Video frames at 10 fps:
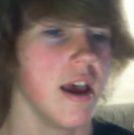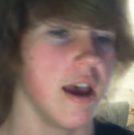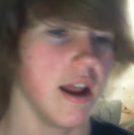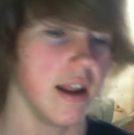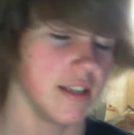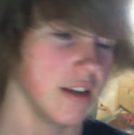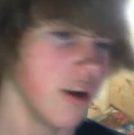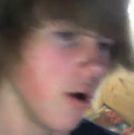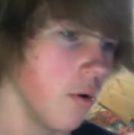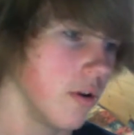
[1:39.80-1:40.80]
And I said,
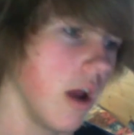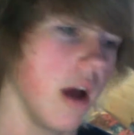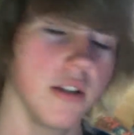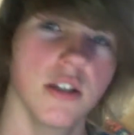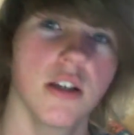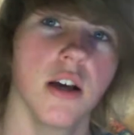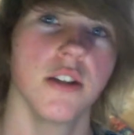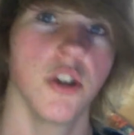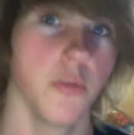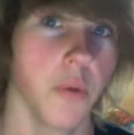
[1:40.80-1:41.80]
no, not just because
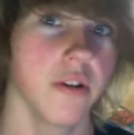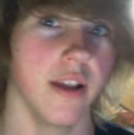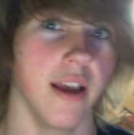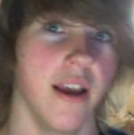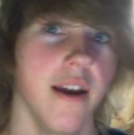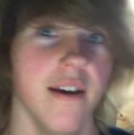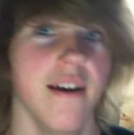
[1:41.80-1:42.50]
it's your birthday.